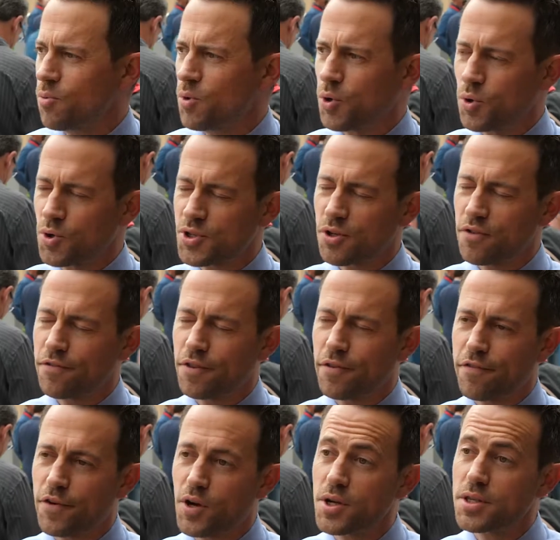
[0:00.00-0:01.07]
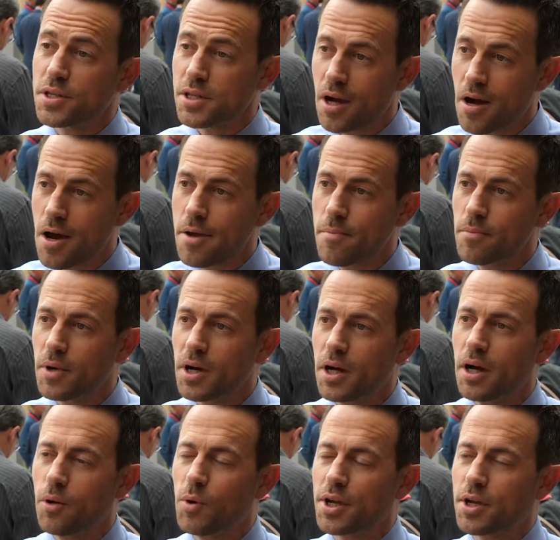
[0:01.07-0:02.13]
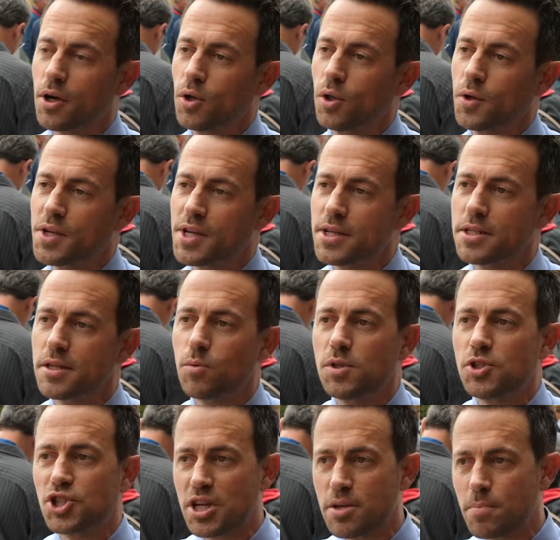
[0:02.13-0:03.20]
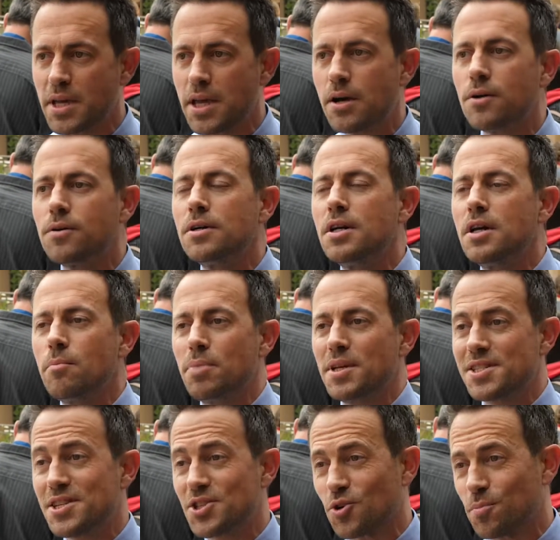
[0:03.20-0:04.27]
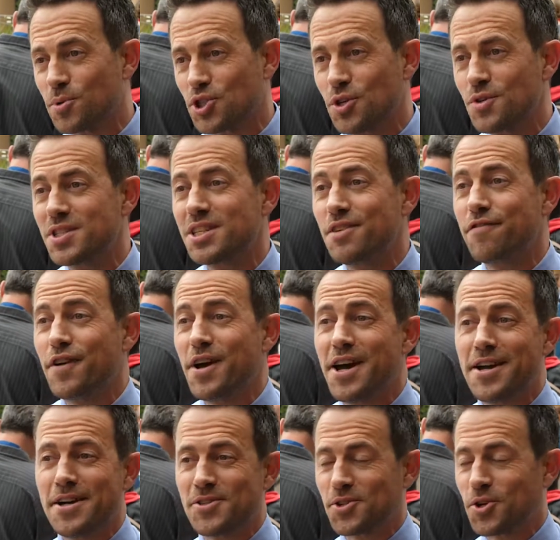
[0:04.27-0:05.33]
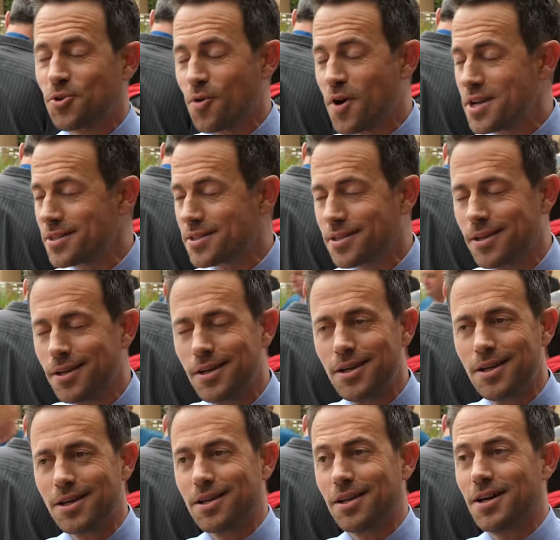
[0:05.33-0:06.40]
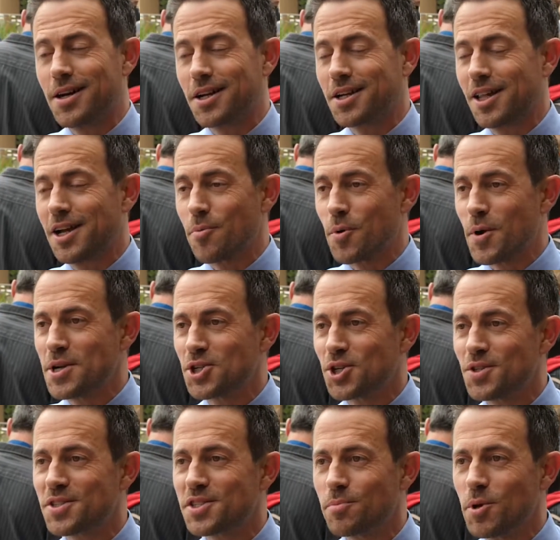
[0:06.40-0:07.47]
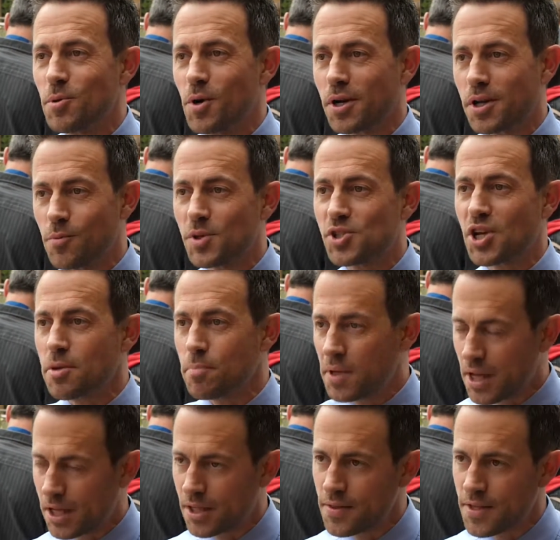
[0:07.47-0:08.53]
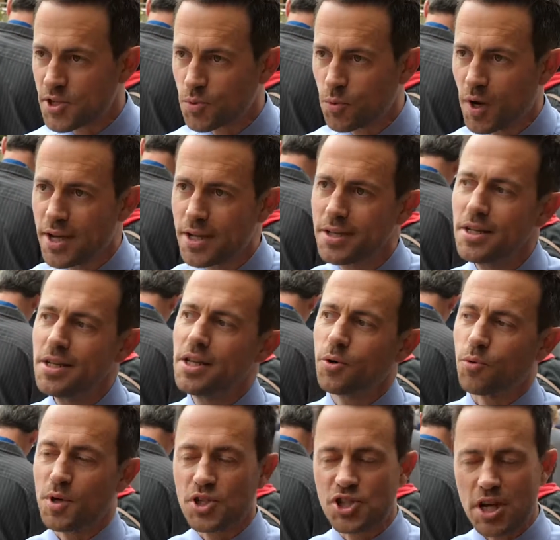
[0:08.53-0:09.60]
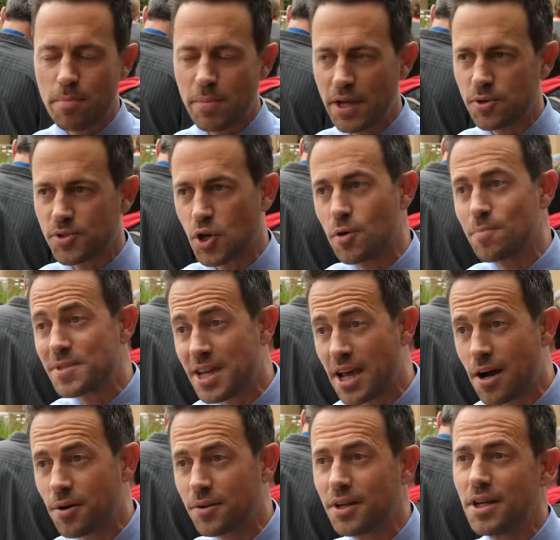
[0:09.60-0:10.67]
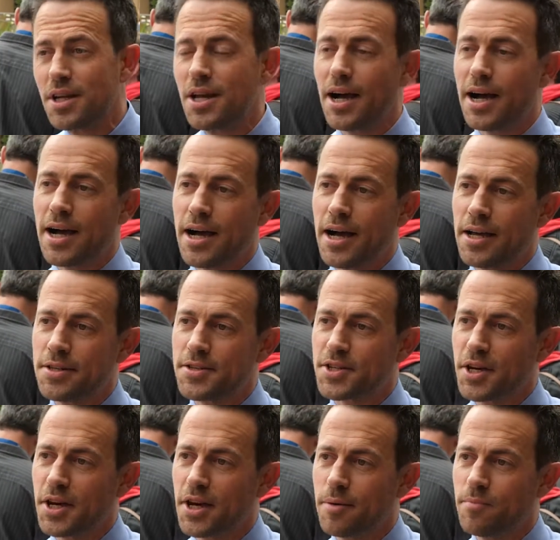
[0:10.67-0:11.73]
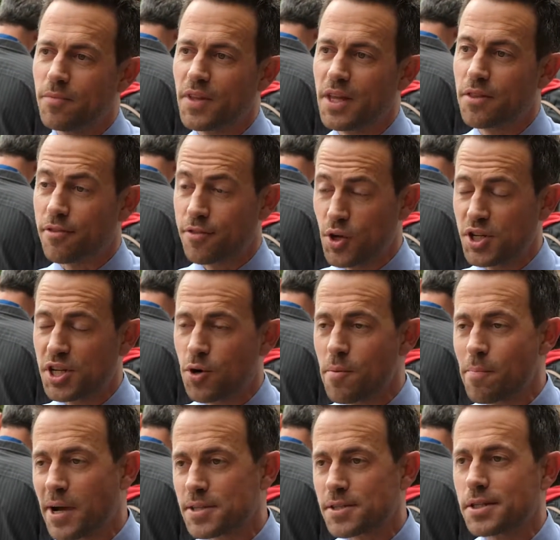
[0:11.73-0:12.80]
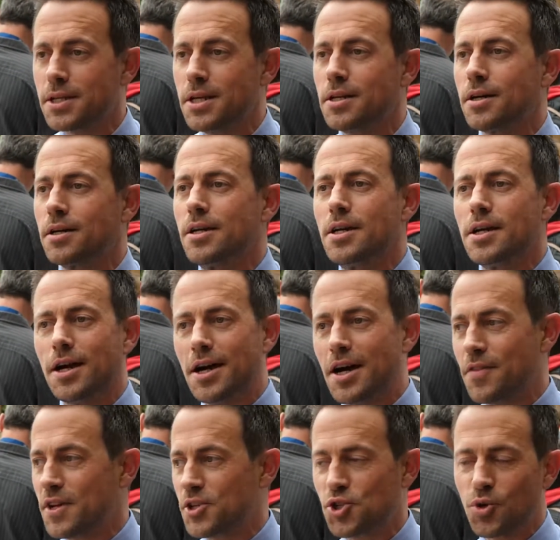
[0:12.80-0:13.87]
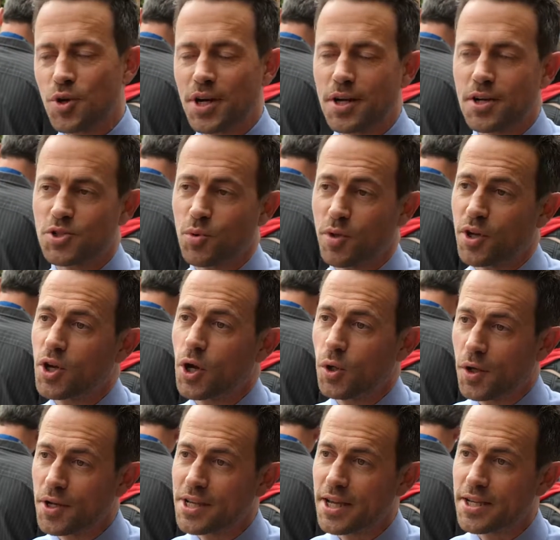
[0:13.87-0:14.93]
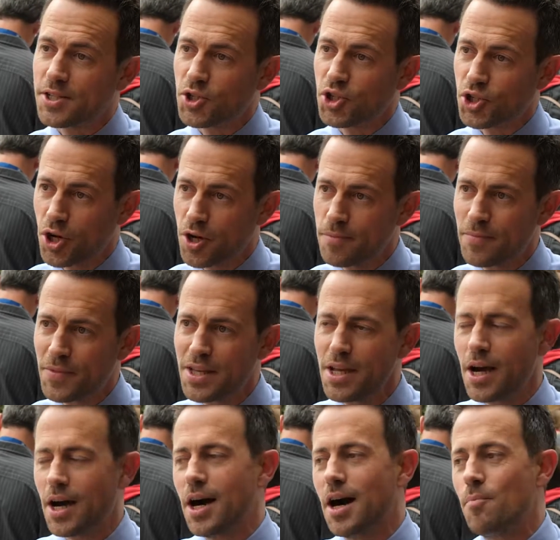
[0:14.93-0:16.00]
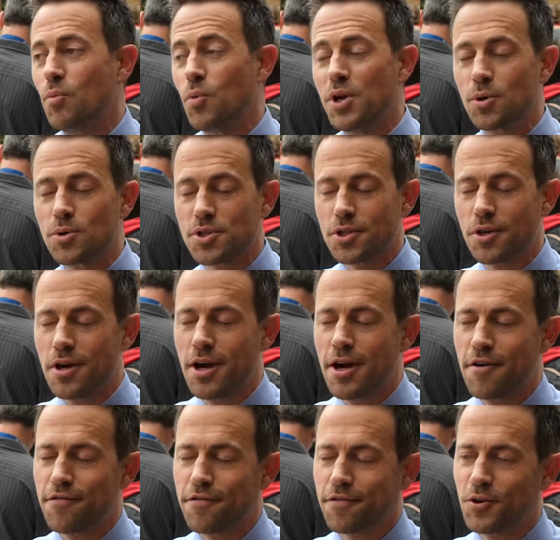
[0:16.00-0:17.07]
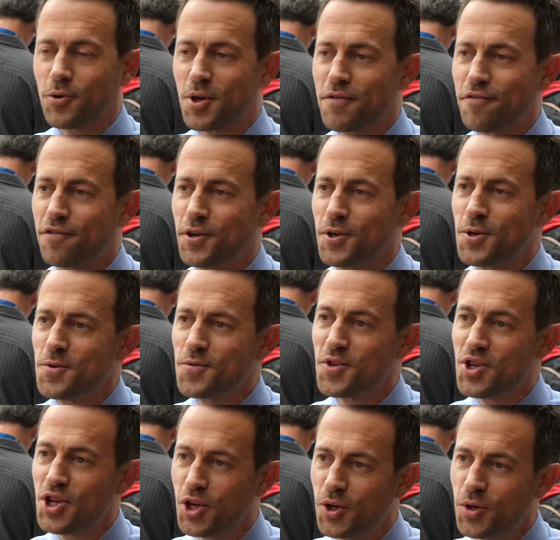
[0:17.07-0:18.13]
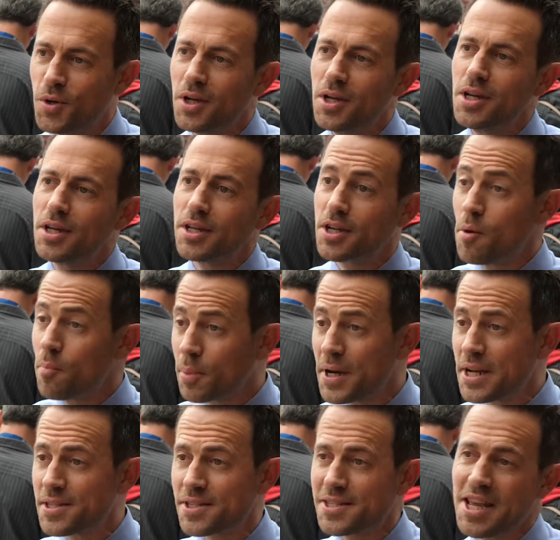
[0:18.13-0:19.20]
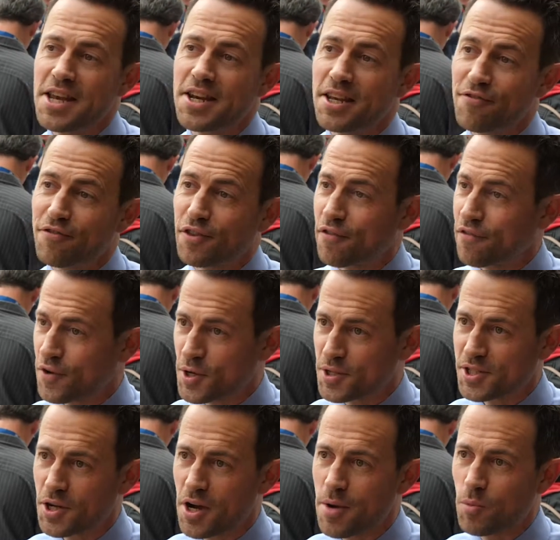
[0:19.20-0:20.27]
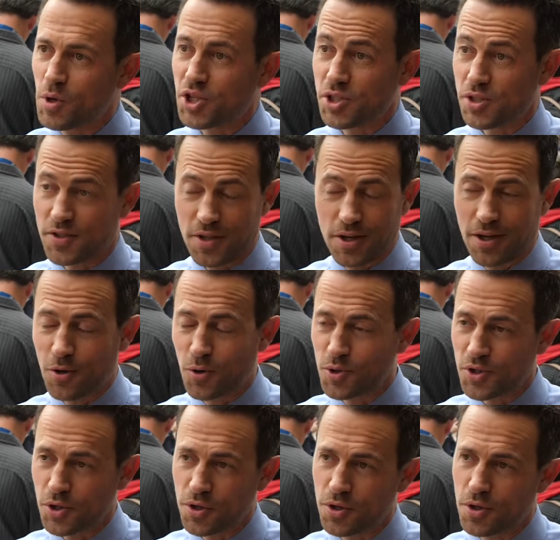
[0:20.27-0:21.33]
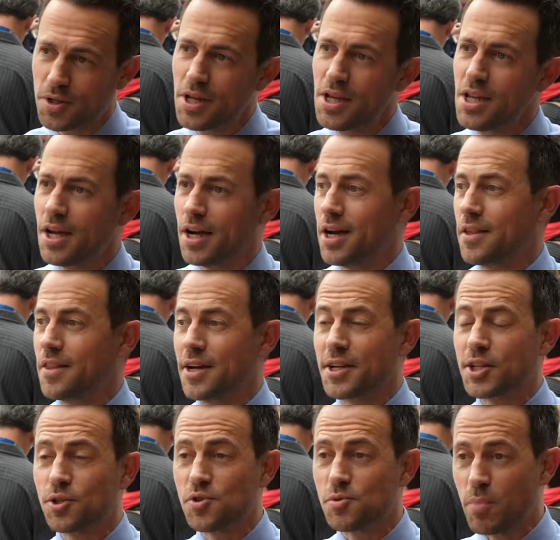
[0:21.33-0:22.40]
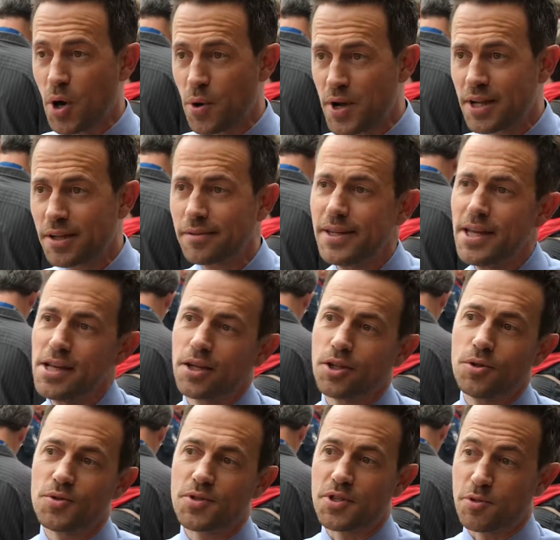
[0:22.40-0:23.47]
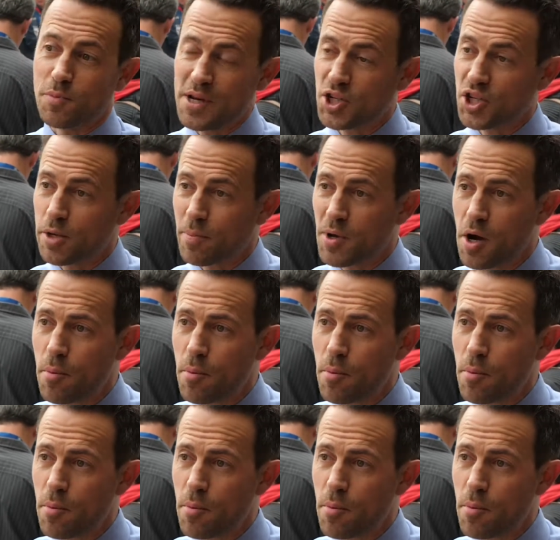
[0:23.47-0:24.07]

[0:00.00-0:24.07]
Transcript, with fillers: We're also, for the first time, uh, we're co-located with the JPL Business Opportunity Fair. It's a great uh, collaboration to be working with JPL in this way. We're in JPL's hometown and um, third year in Pasadena. Uh, they're joining us with a co-located show. Um, we also have quite a few new companies attending for the first time, which is uh, also good. Uh, that includes Boeing, includes the Spaceship